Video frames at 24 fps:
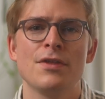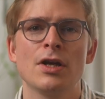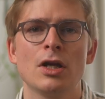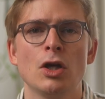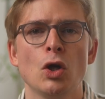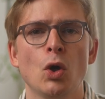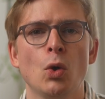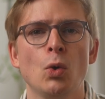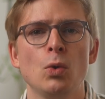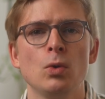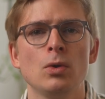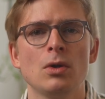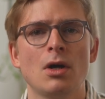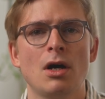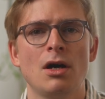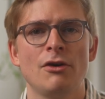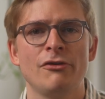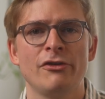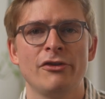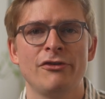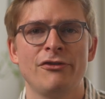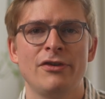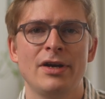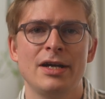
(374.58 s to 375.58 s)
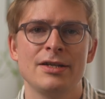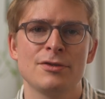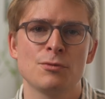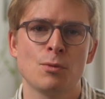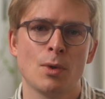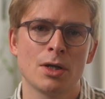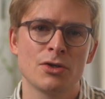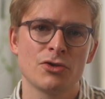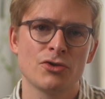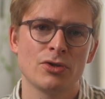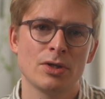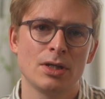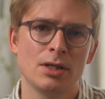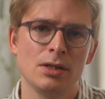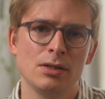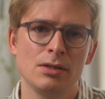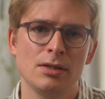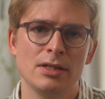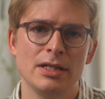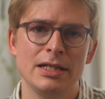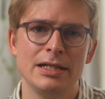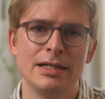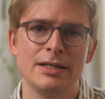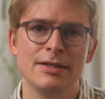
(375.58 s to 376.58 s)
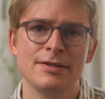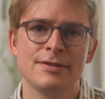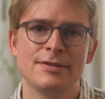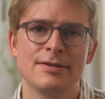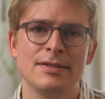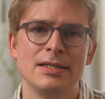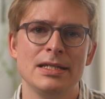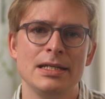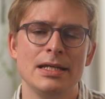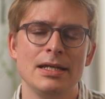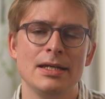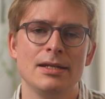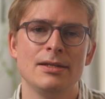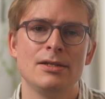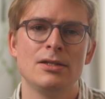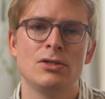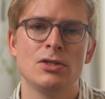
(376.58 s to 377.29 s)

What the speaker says: The goal of a phase 1 trial is the